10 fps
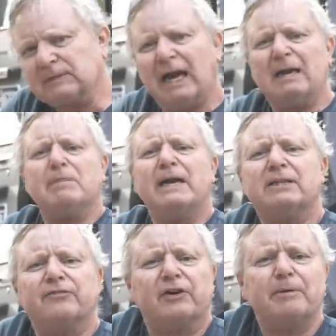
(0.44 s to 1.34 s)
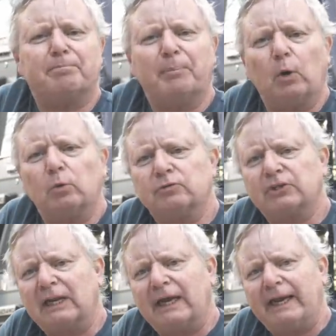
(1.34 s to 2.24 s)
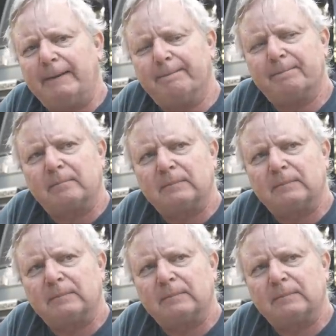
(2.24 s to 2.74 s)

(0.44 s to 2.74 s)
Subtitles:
I made the very bold claim